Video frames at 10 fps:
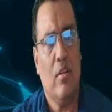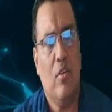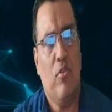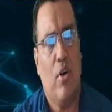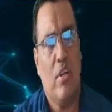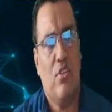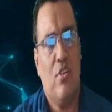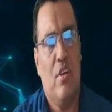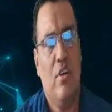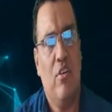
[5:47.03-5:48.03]
the
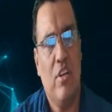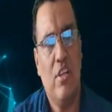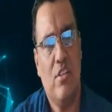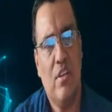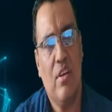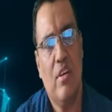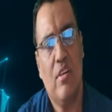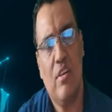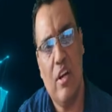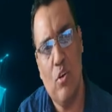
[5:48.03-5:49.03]
forest trees
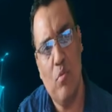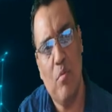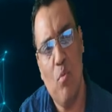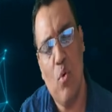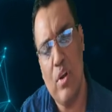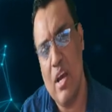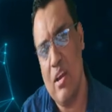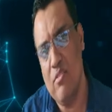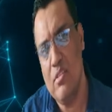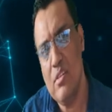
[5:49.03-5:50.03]
tend to be more
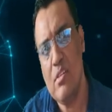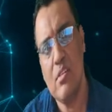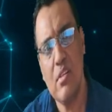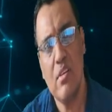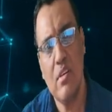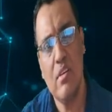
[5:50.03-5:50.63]
diverse,